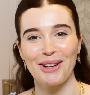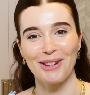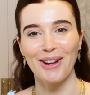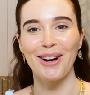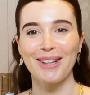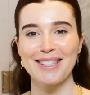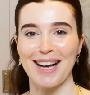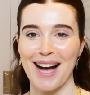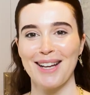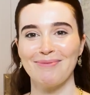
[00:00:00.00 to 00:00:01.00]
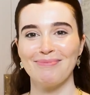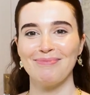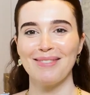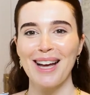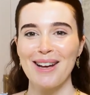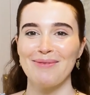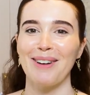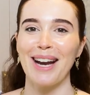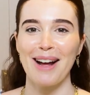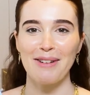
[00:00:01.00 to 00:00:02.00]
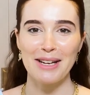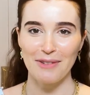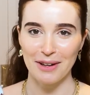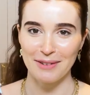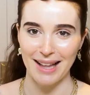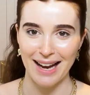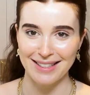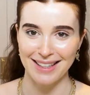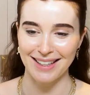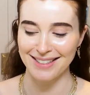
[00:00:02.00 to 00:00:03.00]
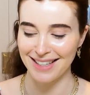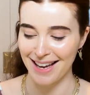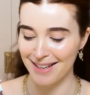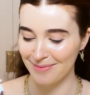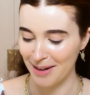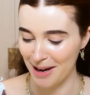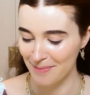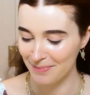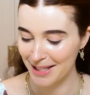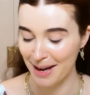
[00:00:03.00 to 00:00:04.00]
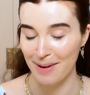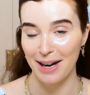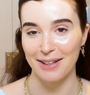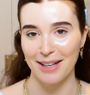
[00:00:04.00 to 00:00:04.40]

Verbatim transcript: long time, but I find it very relaxing to get my hair